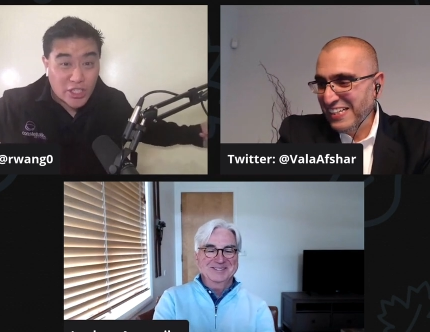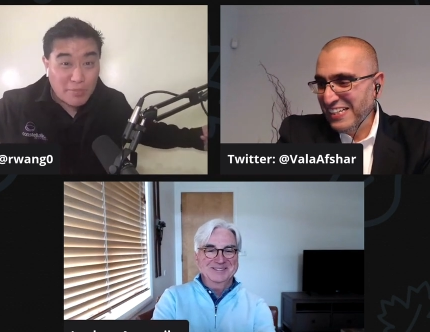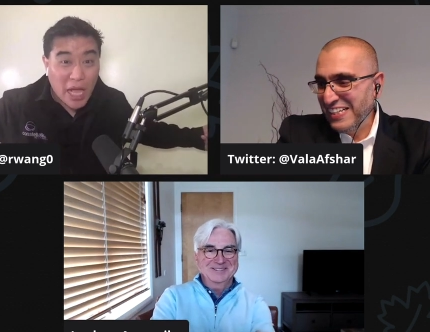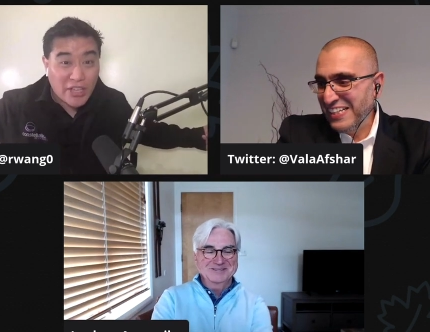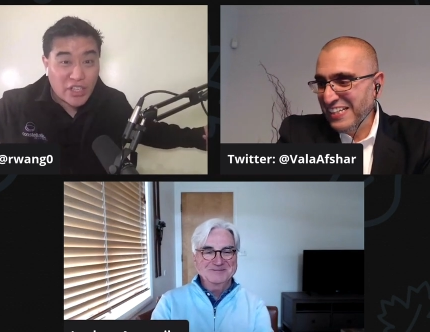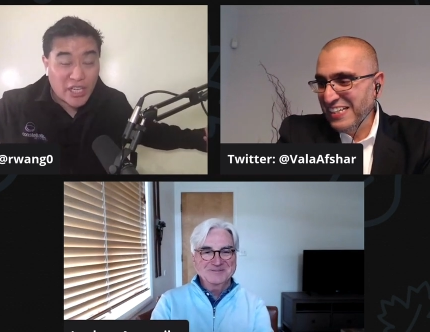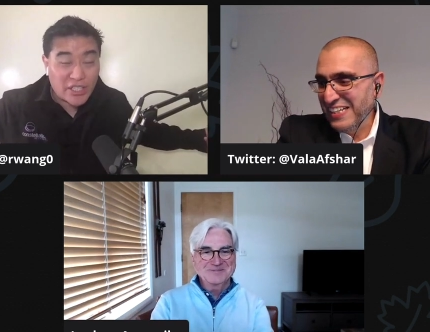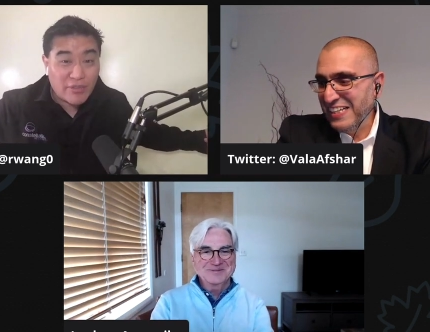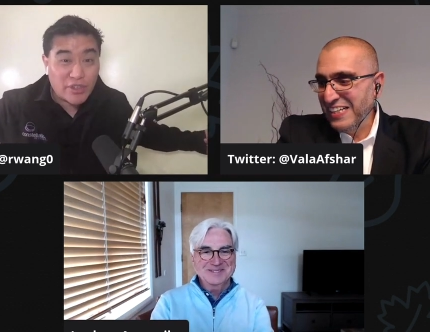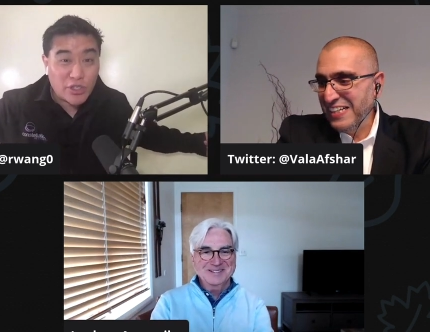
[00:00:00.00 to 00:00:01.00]
Speaker 1: supply
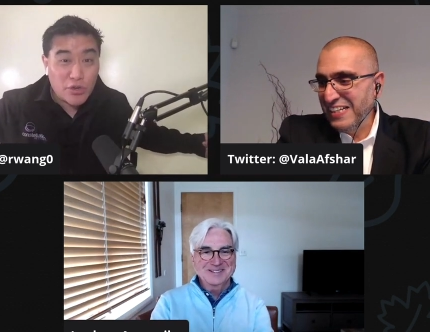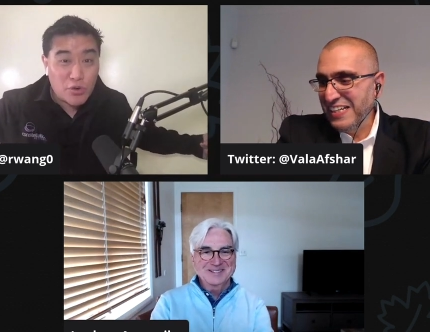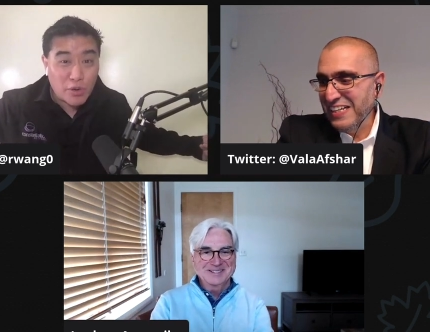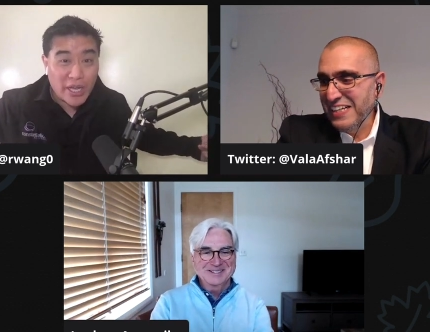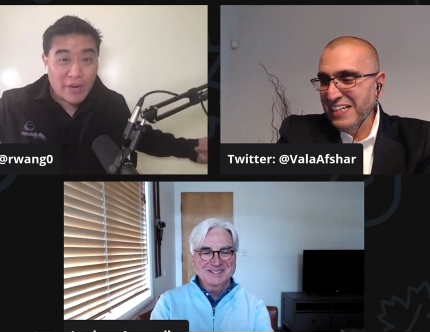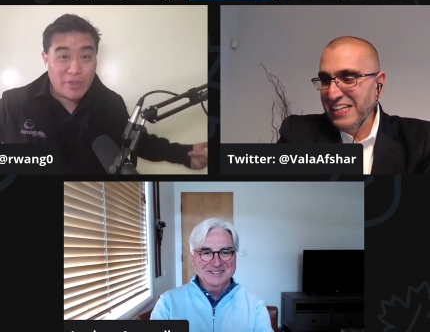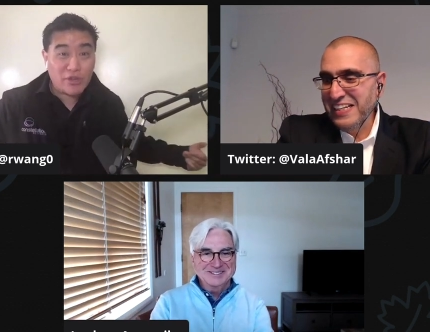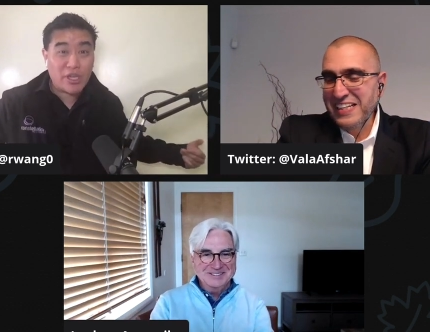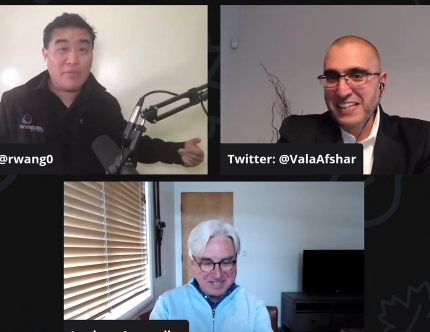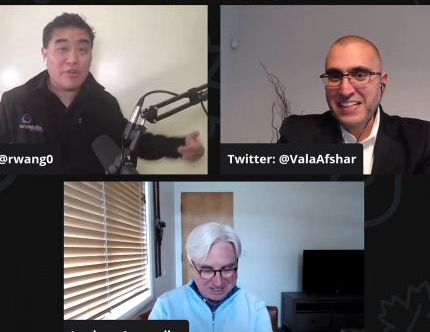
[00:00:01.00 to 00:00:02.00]
chains ever, too, right? I mean,
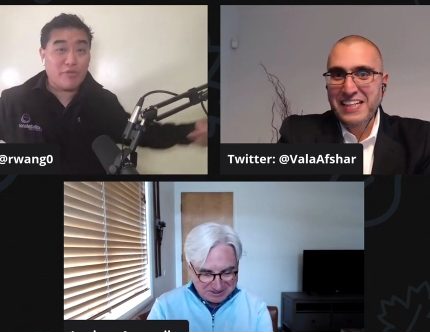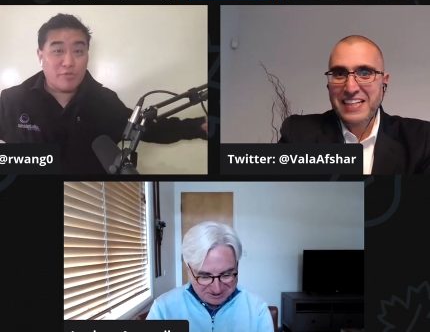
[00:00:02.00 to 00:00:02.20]
you're coming yeah. from